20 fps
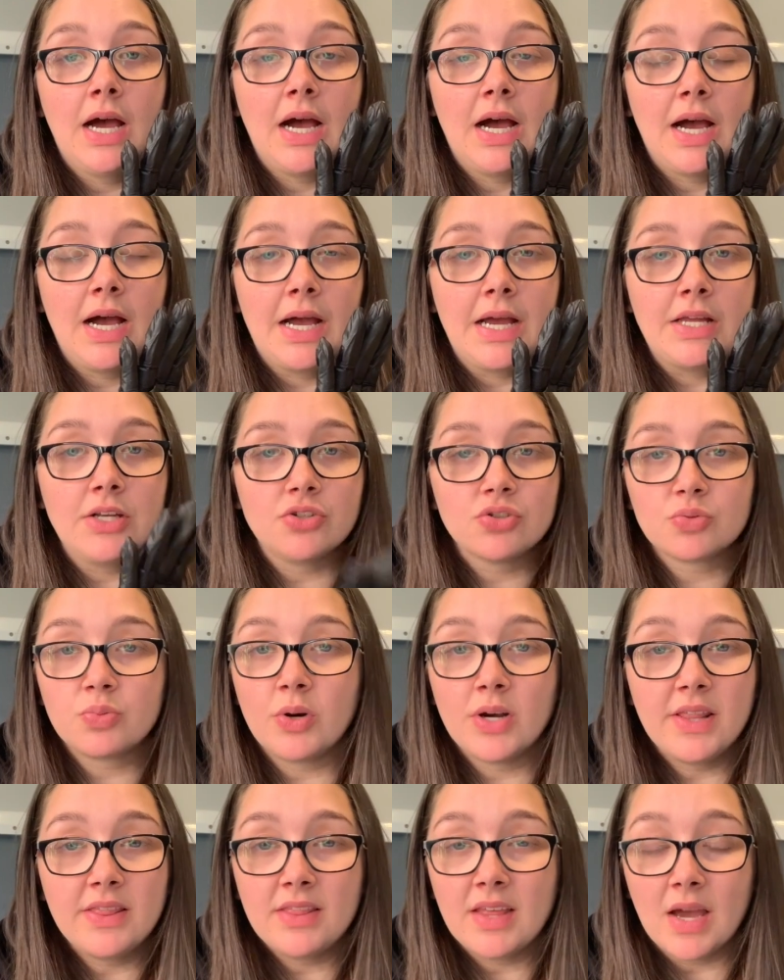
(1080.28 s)
I just
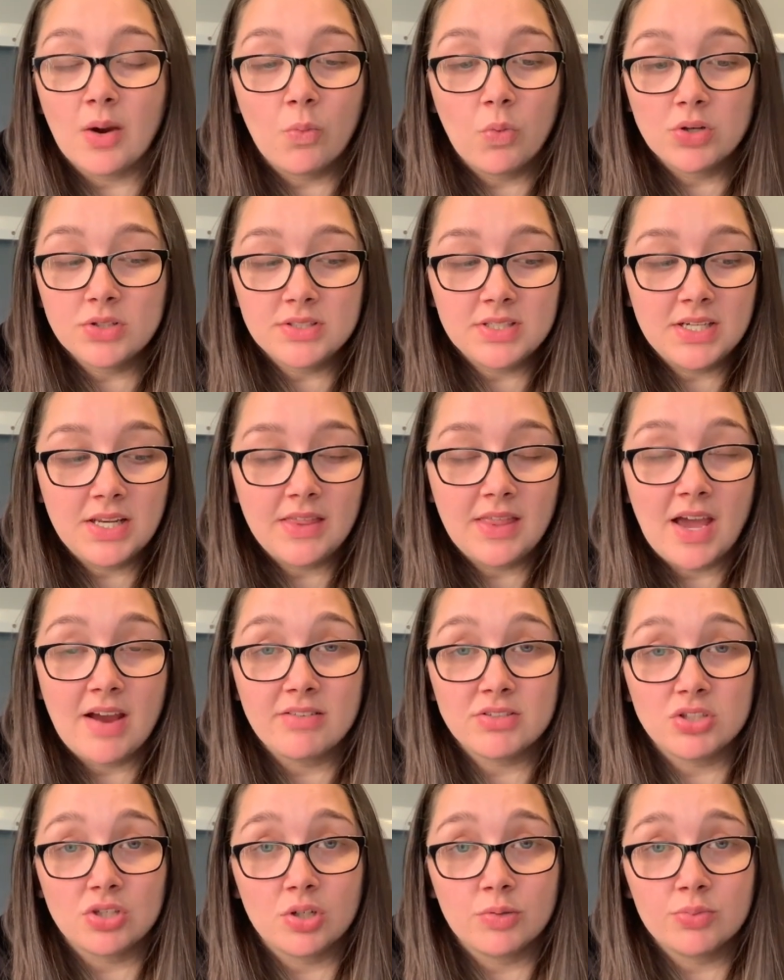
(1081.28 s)
wanted it there
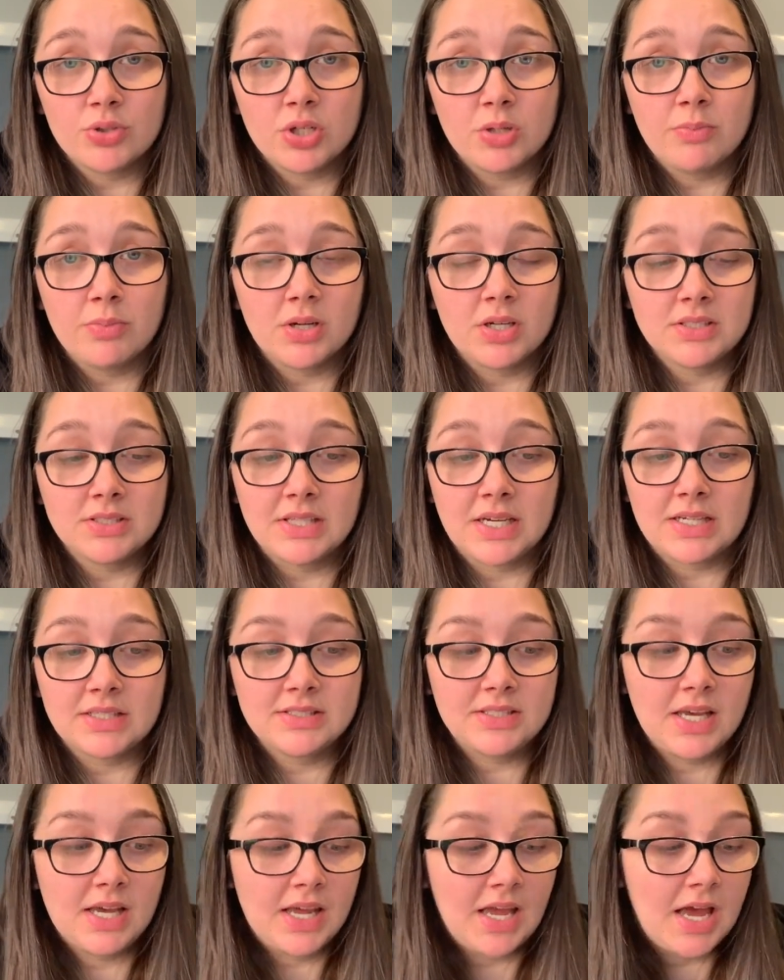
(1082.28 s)
as an option, because like I
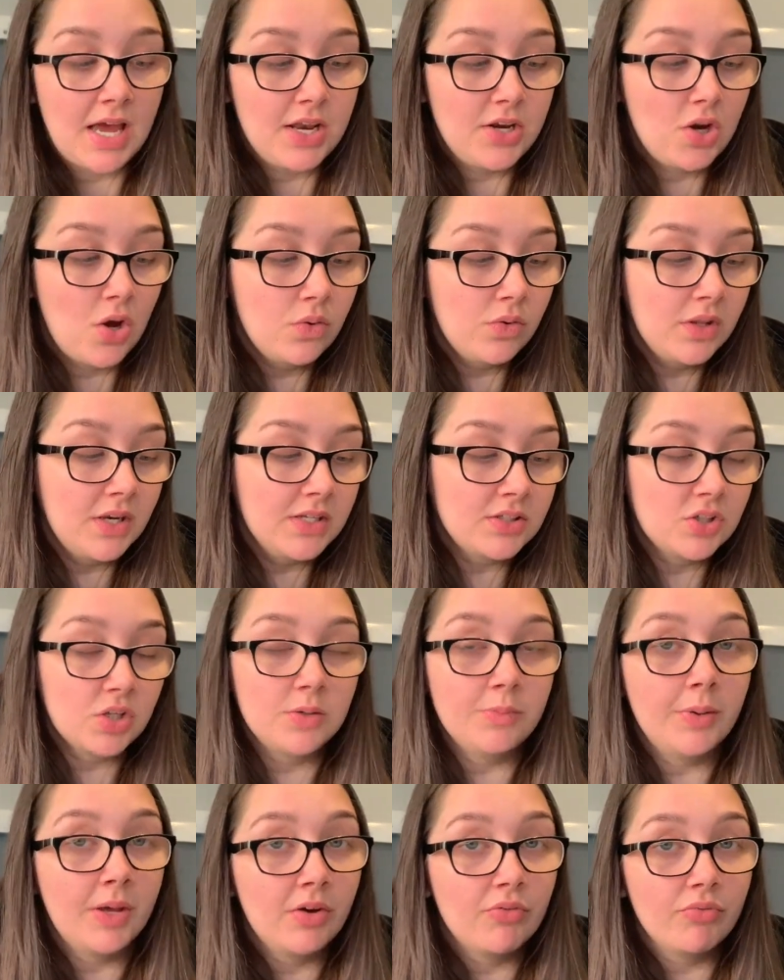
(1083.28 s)
say, I know that it's going
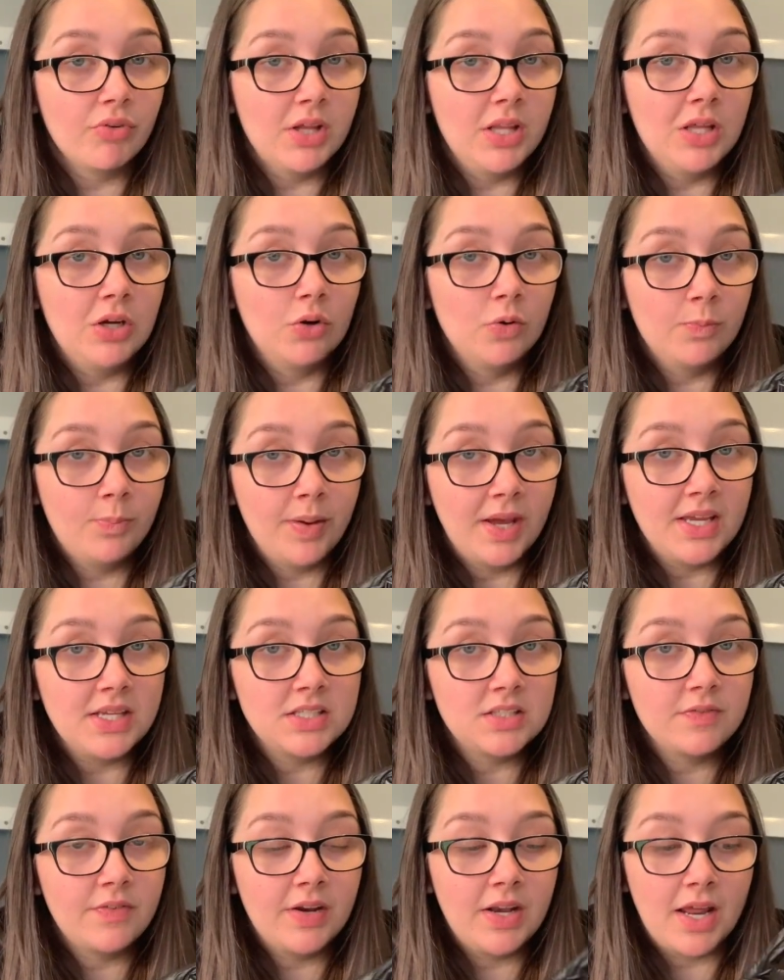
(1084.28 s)
to be a really good
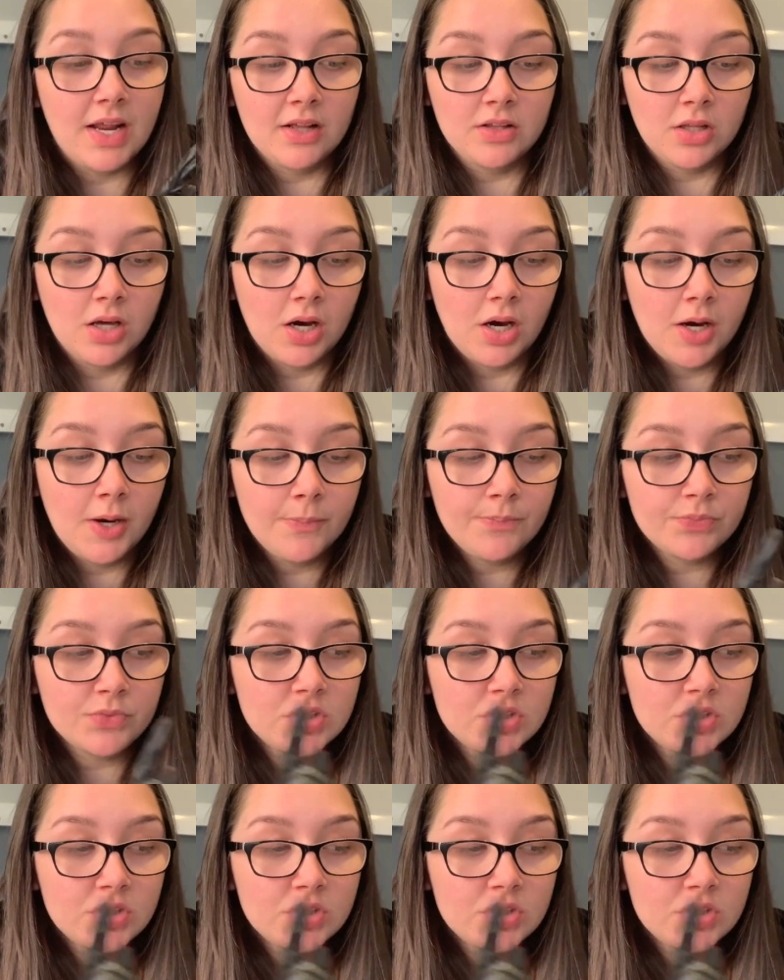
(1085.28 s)
base for nail art.